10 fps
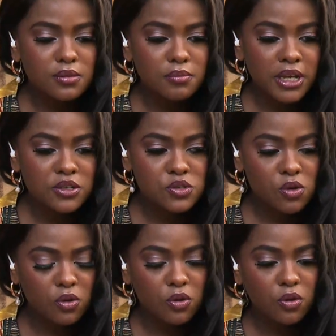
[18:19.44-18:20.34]
Mike
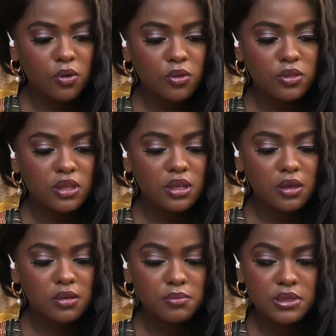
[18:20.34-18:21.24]
Sonko,
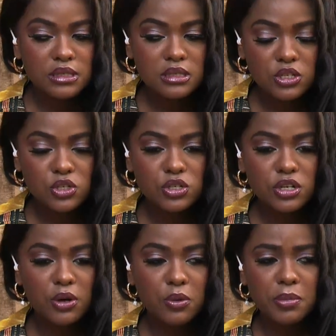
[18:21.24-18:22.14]
the besieged
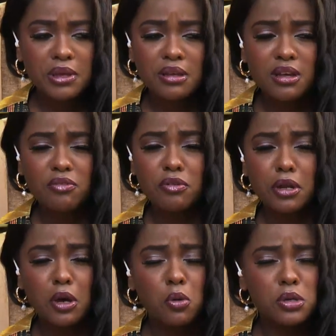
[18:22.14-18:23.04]
Nairobi
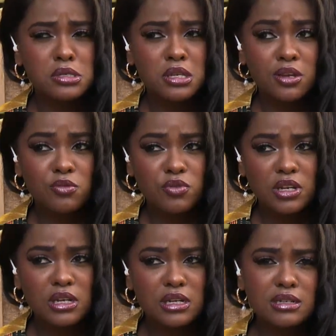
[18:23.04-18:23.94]
governor, or is he
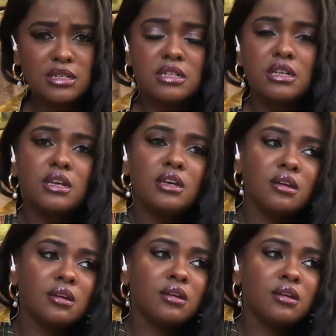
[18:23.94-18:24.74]
really? Did he